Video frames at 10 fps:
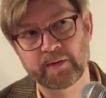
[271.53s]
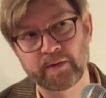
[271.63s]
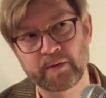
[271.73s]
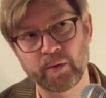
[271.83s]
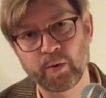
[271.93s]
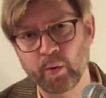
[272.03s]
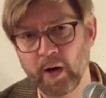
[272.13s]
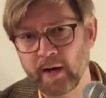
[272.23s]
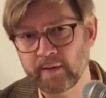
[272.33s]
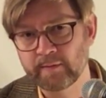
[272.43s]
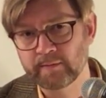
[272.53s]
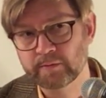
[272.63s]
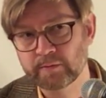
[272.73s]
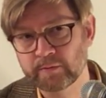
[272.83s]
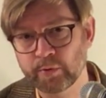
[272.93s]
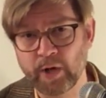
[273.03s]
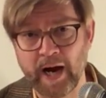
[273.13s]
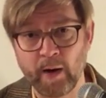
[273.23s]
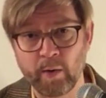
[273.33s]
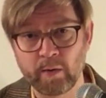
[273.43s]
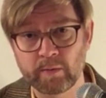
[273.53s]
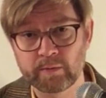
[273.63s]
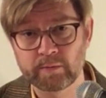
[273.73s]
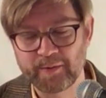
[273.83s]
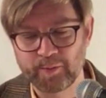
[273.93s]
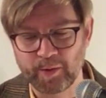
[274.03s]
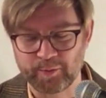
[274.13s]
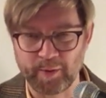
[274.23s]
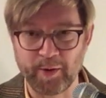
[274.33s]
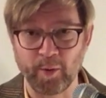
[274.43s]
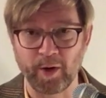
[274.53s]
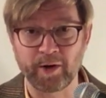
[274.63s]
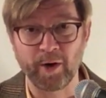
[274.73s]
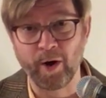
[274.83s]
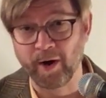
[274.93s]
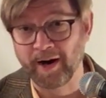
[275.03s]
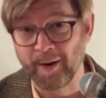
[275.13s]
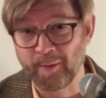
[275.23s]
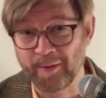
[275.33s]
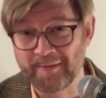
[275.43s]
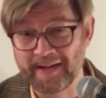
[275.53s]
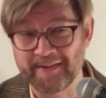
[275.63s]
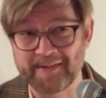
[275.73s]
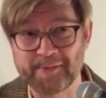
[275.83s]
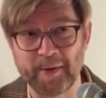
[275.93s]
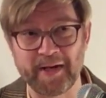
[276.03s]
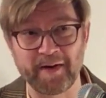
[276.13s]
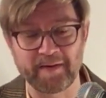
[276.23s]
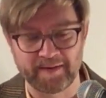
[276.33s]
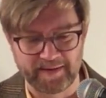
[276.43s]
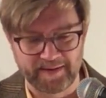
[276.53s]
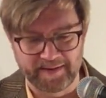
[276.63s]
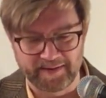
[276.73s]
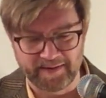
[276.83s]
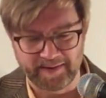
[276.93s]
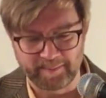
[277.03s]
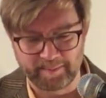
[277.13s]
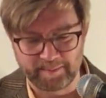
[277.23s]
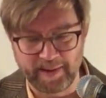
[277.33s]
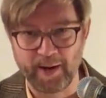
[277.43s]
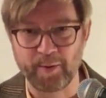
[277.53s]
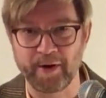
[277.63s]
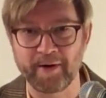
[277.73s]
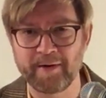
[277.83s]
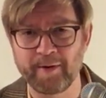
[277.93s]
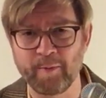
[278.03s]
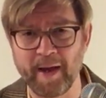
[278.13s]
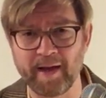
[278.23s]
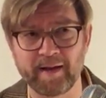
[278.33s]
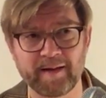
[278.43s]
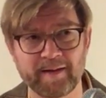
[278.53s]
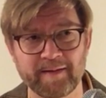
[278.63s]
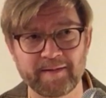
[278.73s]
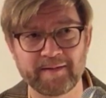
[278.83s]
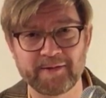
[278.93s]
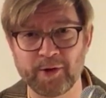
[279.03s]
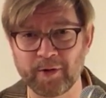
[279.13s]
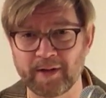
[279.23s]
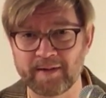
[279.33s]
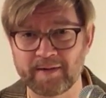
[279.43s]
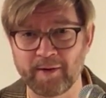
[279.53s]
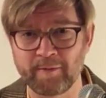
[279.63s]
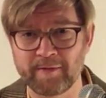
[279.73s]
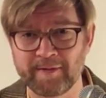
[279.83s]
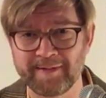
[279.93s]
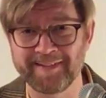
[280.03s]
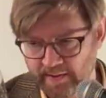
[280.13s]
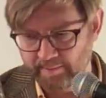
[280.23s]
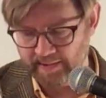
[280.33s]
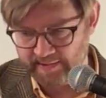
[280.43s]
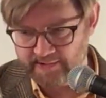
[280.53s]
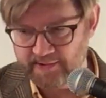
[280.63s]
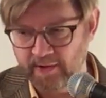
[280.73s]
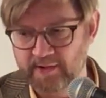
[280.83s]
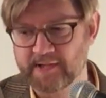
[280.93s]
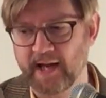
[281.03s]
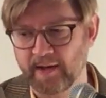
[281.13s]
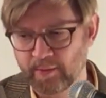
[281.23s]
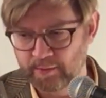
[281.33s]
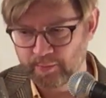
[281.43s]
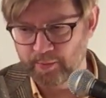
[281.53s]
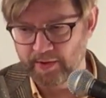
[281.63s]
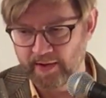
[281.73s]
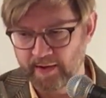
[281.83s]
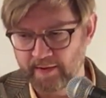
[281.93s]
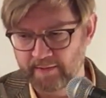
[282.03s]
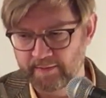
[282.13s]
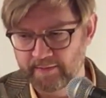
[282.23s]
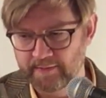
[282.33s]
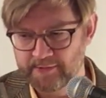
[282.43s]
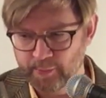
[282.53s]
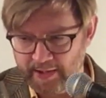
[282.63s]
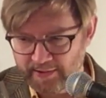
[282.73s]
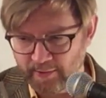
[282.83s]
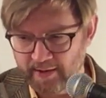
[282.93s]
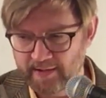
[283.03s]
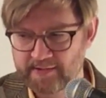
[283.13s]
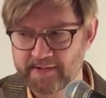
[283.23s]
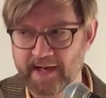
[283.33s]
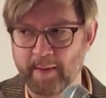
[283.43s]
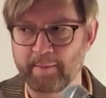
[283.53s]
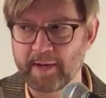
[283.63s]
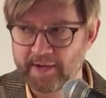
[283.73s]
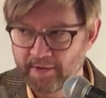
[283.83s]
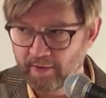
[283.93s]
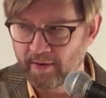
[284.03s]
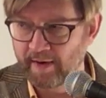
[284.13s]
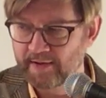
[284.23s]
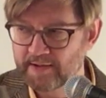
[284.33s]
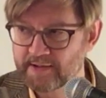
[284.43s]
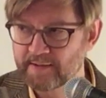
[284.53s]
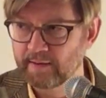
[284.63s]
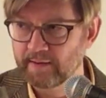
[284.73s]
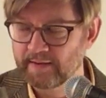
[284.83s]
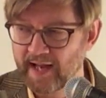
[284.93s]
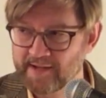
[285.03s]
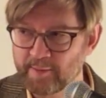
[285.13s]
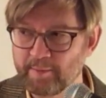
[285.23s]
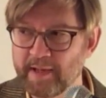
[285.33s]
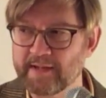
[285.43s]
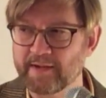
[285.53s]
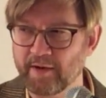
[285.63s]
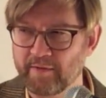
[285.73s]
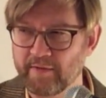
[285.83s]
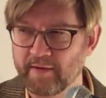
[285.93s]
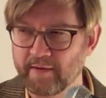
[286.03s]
cacao, what we call kakao in Sweden, the powder you make chocolate of. But it starts out with the sweet orange and bitter orange. It has a bit of